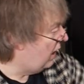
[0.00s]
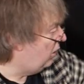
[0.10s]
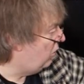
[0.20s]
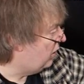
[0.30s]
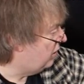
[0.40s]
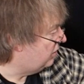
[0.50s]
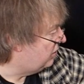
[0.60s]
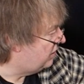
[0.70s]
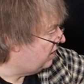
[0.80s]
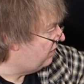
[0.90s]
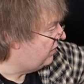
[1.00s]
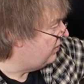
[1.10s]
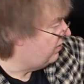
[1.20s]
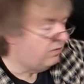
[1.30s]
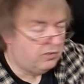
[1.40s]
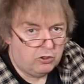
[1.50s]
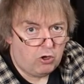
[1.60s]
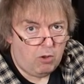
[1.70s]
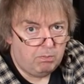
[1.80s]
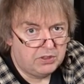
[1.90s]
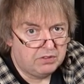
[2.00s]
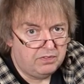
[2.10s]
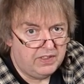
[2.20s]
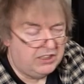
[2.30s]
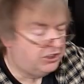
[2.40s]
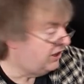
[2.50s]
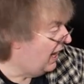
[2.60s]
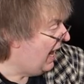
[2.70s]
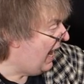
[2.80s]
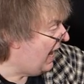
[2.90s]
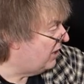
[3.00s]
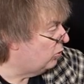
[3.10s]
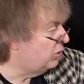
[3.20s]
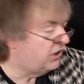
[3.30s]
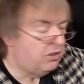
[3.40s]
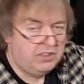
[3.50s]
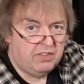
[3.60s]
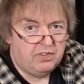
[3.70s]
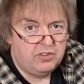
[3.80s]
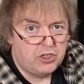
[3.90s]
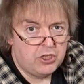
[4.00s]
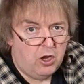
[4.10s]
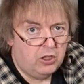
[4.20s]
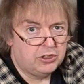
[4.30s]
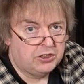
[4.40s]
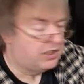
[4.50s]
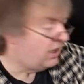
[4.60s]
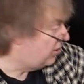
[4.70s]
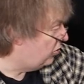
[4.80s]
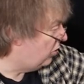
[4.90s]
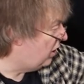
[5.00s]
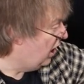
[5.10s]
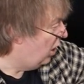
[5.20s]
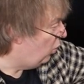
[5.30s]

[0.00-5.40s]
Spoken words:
I look at different crops of this and also different shots that I took,